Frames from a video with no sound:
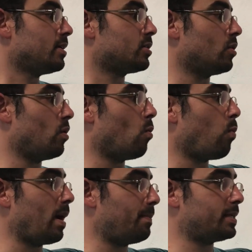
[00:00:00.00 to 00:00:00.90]
So a
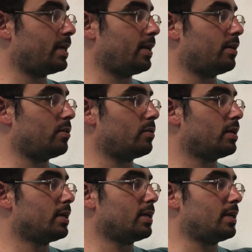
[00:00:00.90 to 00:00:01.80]
white potato
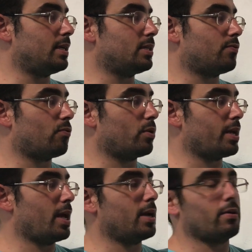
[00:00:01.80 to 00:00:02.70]
is
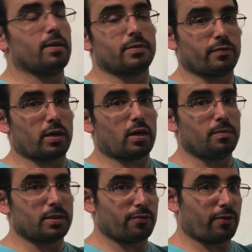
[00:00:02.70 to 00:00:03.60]
48 grams of
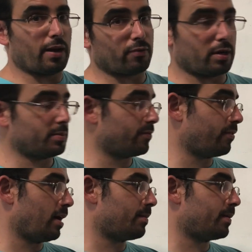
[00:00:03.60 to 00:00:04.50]
carbs and 5 grams of
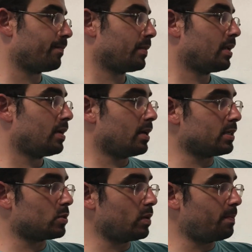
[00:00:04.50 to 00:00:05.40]
fiber.
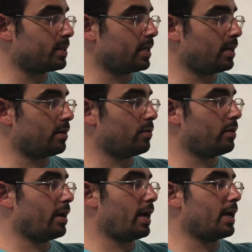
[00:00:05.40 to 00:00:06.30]
A sweet
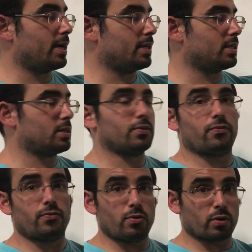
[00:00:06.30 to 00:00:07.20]
potato has
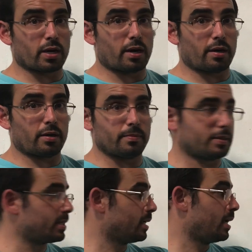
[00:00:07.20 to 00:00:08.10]
fewer
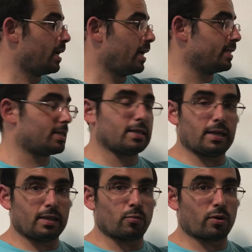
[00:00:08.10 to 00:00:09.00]
carbs and
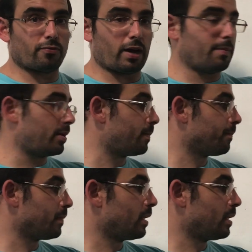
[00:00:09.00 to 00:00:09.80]
slightly more fiber.